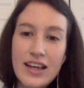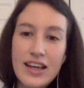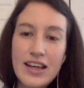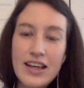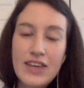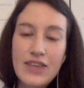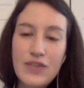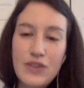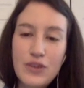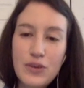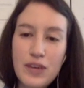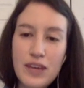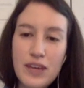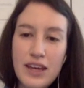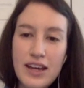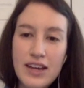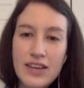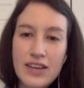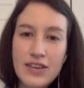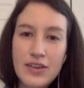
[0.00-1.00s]
If you
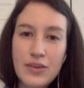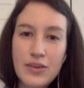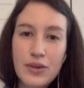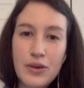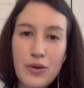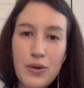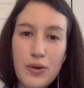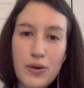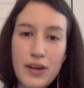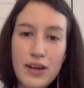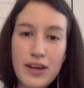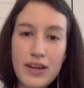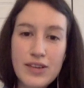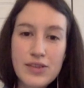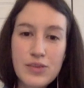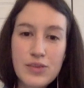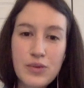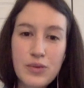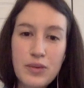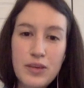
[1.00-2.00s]
can't, the
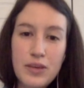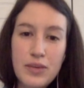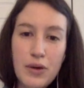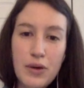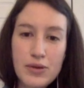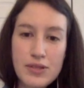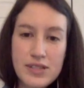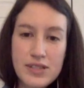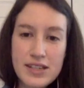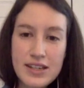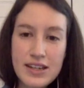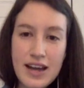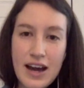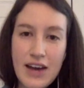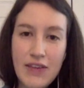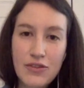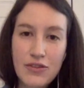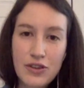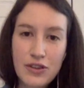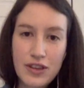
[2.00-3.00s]
recordings will be posted
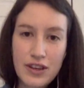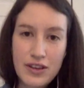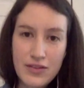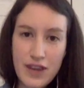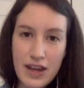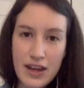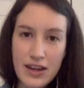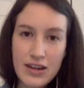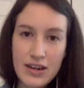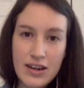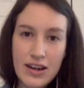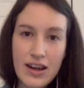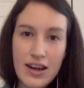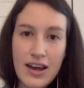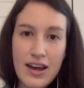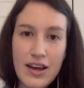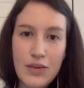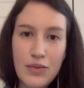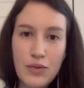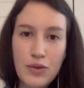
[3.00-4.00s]
after the event,
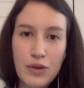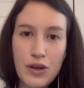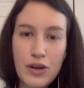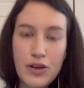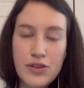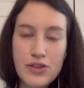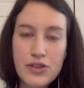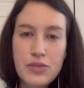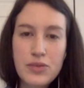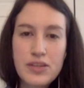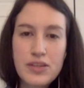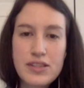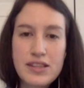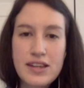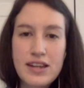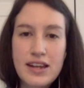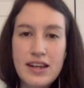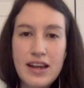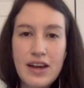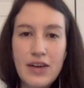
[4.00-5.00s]
and we'll also be
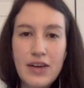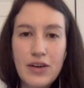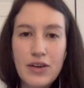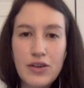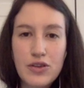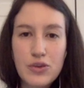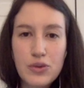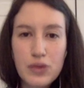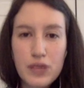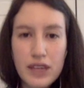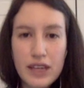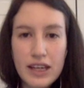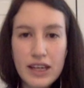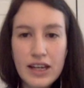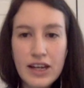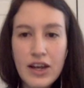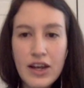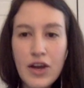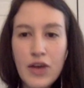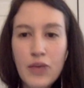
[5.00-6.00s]
sending out a toolkit
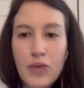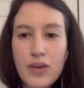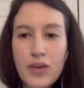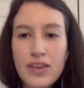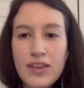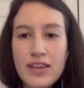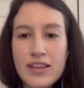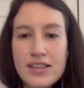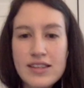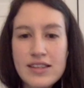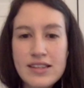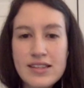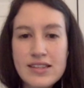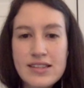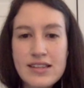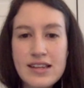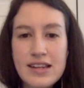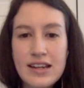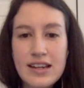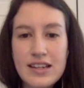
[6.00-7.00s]
with lessons
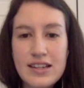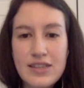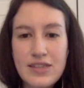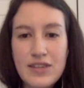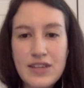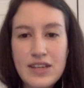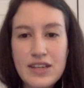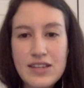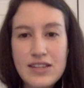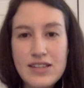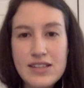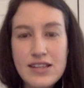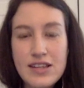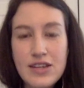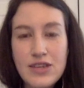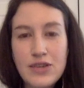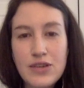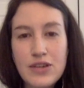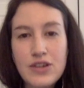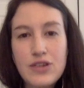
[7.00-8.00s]
and activities that
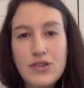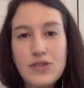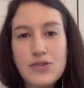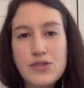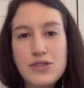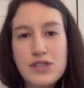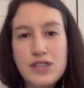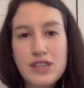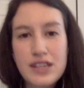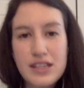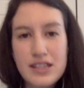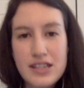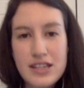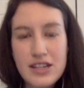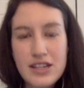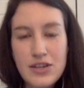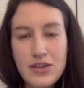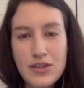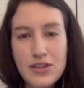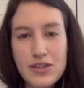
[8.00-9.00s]
you can use to
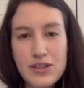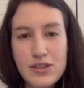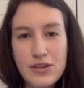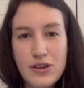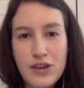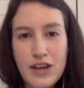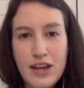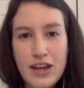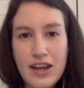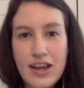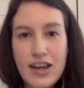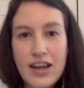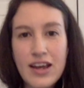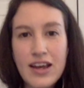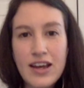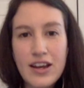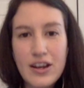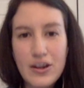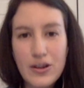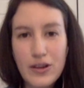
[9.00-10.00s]
continue this learning
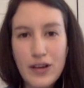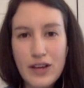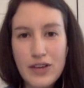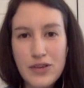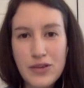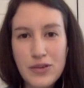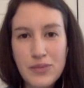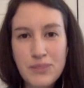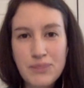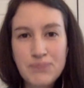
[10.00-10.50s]
in your classroom.